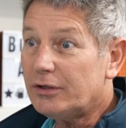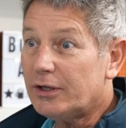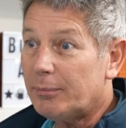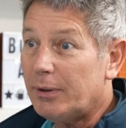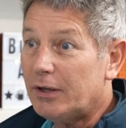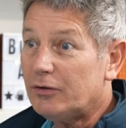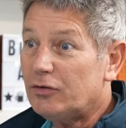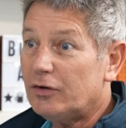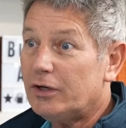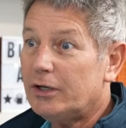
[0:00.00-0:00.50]

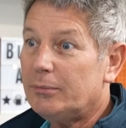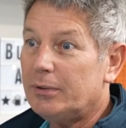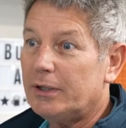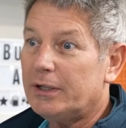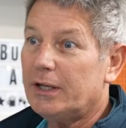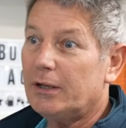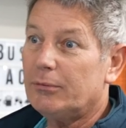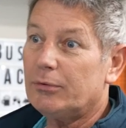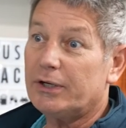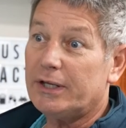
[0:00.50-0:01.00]
capacity,
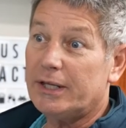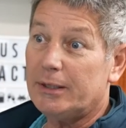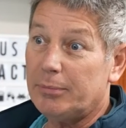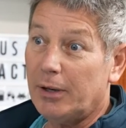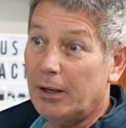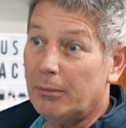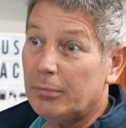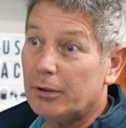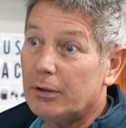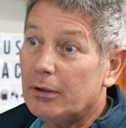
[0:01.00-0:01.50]
being able to keep
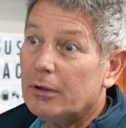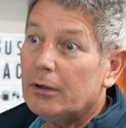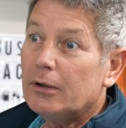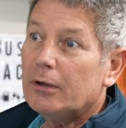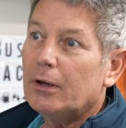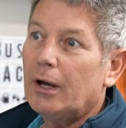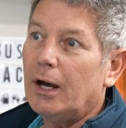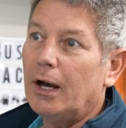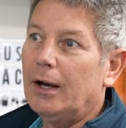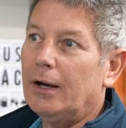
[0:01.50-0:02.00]
up, mm
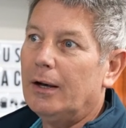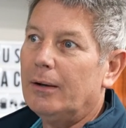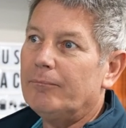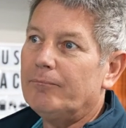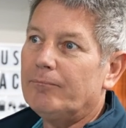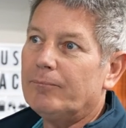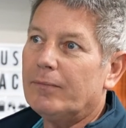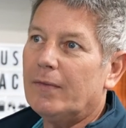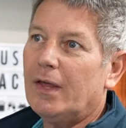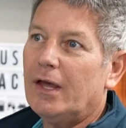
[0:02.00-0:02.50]
-hmm.
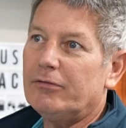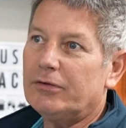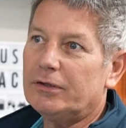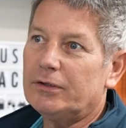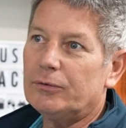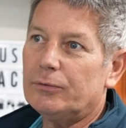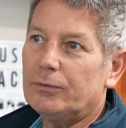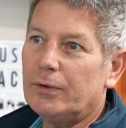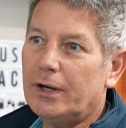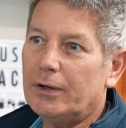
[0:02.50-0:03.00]
um,
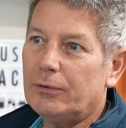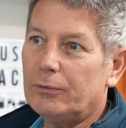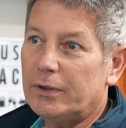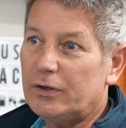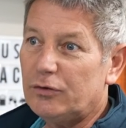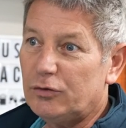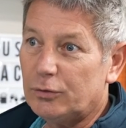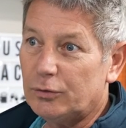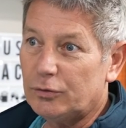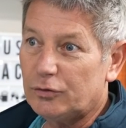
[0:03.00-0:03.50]
having the right
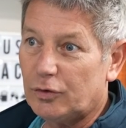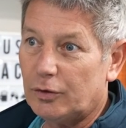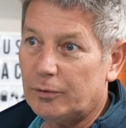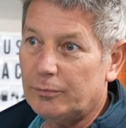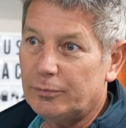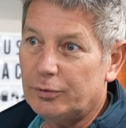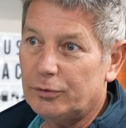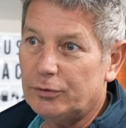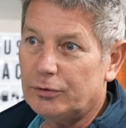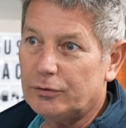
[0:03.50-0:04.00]
resource
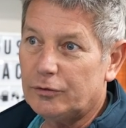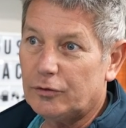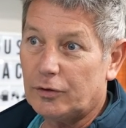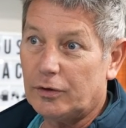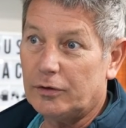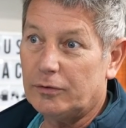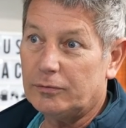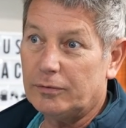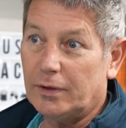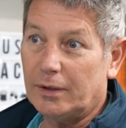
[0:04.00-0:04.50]
on board, so
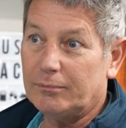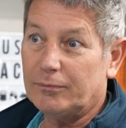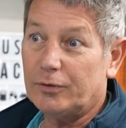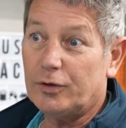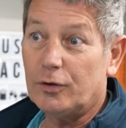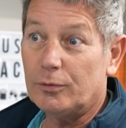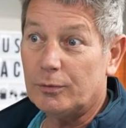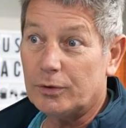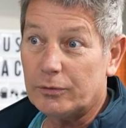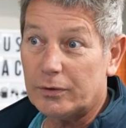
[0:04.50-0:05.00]
um,
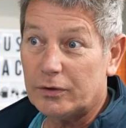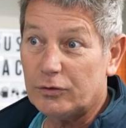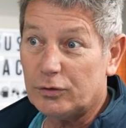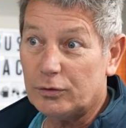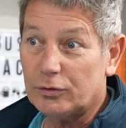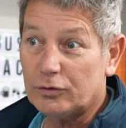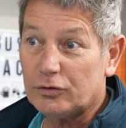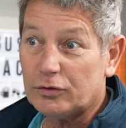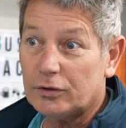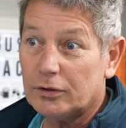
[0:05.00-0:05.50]
human
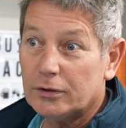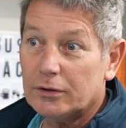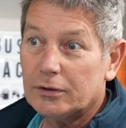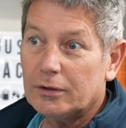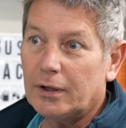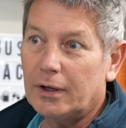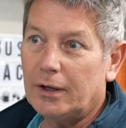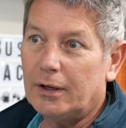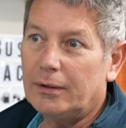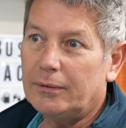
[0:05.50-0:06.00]
resource.
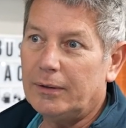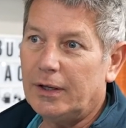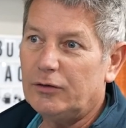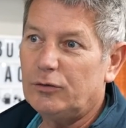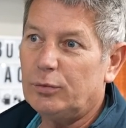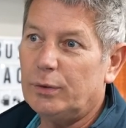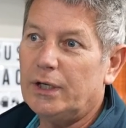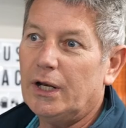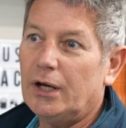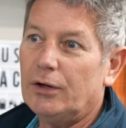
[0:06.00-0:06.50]
Uh,
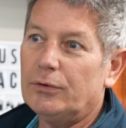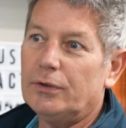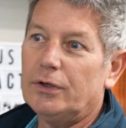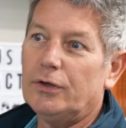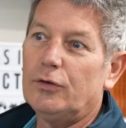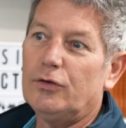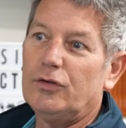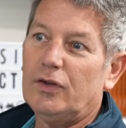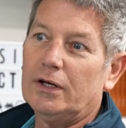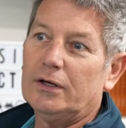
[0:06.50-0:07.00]
as we know in
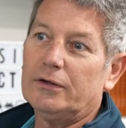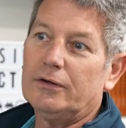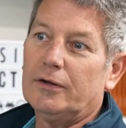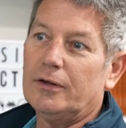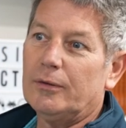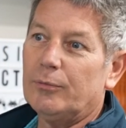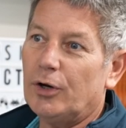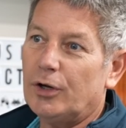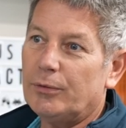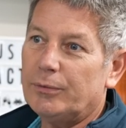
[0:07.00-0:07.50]
New Zealand at
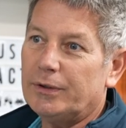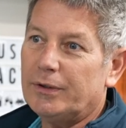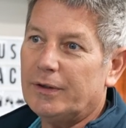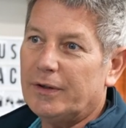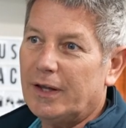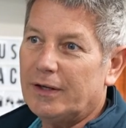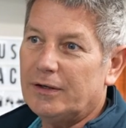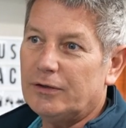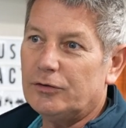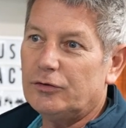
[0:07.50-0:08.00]
the moment,
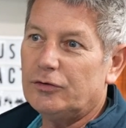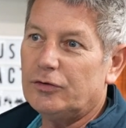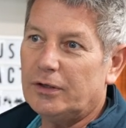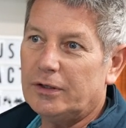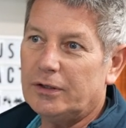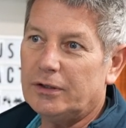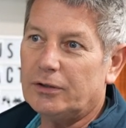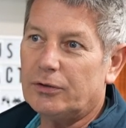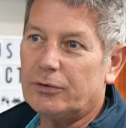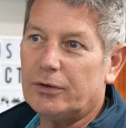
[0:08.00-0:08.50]
that is
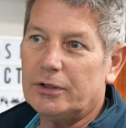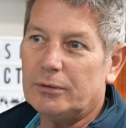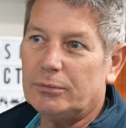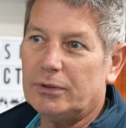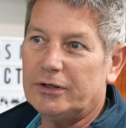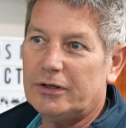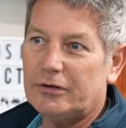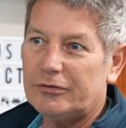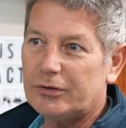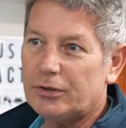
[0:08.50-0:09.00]

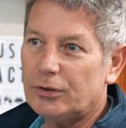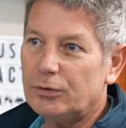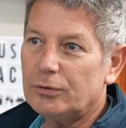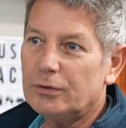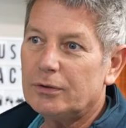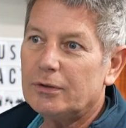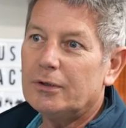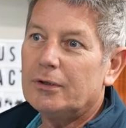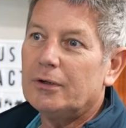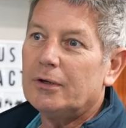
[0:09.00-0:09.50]
incredibly difficult
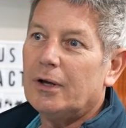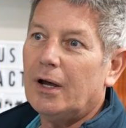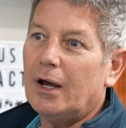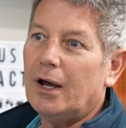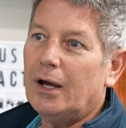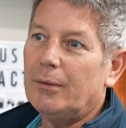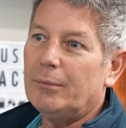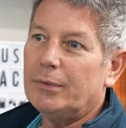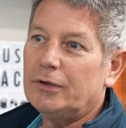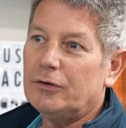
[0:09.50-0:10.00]

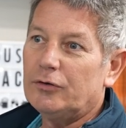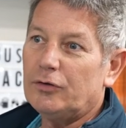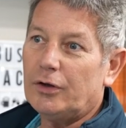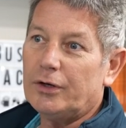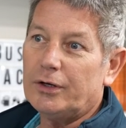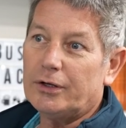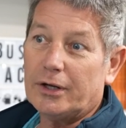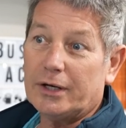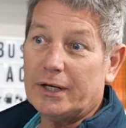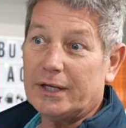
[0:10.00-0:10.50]
yep. um, and is
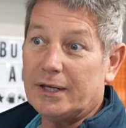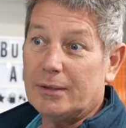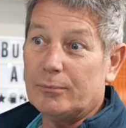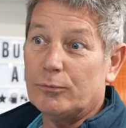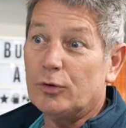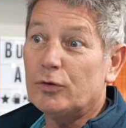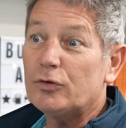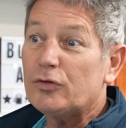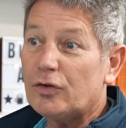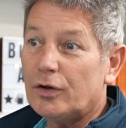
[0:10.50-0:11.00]
only going to get
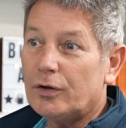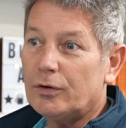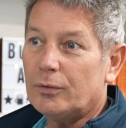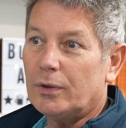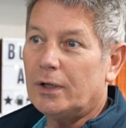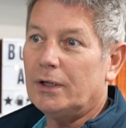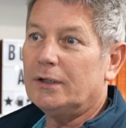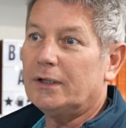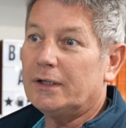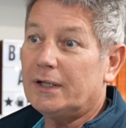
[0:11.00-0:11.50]
more so
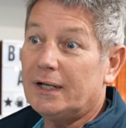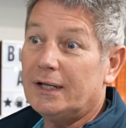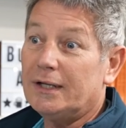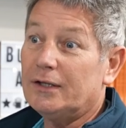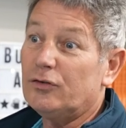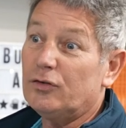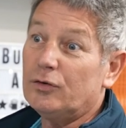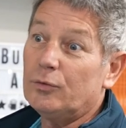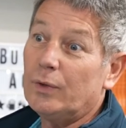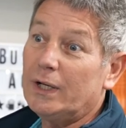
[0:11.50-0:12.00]
while the
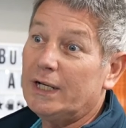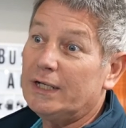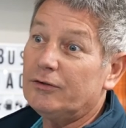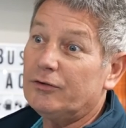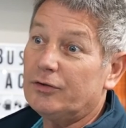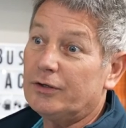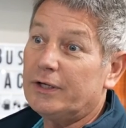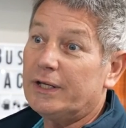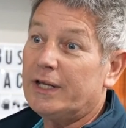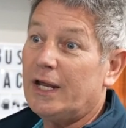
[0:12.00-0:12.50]
clowns in
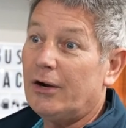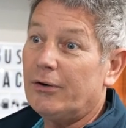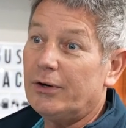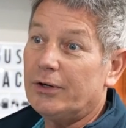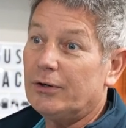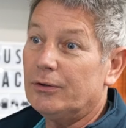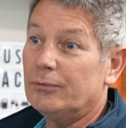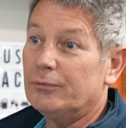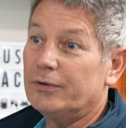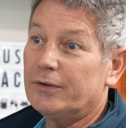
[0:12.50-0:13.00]
Wellington
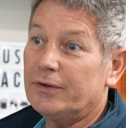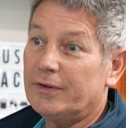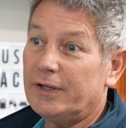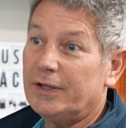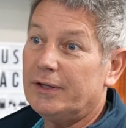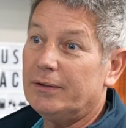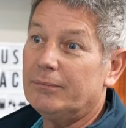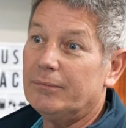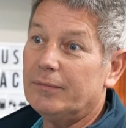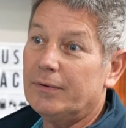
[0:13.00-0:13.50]
carry on with
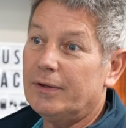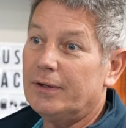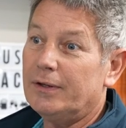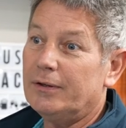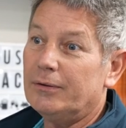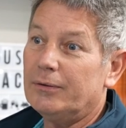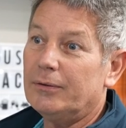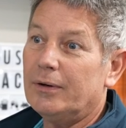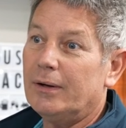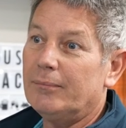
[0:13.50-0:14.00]
their,
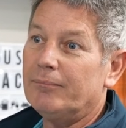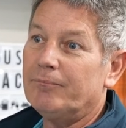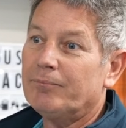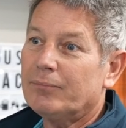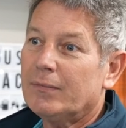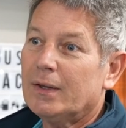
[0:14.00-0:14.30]
their um,